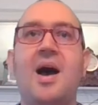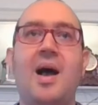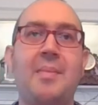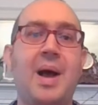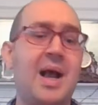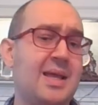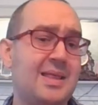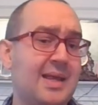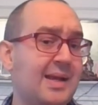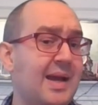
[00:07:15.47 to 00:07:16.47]
I
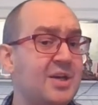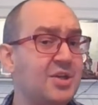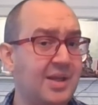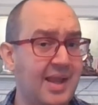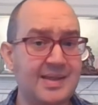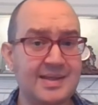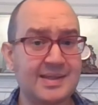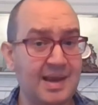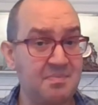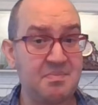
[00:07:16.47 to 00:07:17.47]
think I actually like
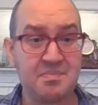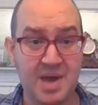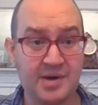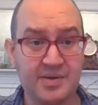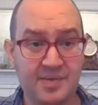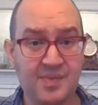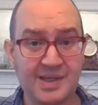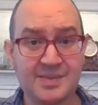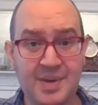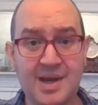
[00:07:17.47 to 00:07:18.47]
this game better than
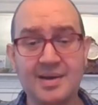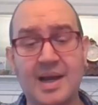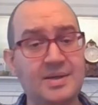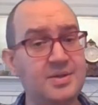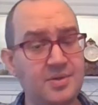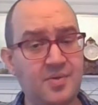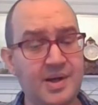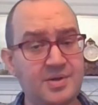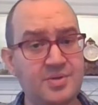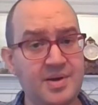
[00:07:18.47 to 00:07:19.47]
Wingspan. I do
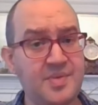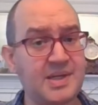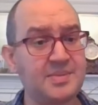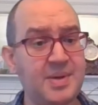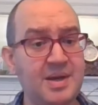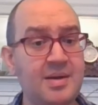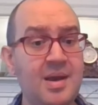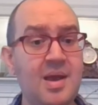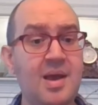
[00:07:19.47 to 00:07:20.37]
quite enjoy Wingspan.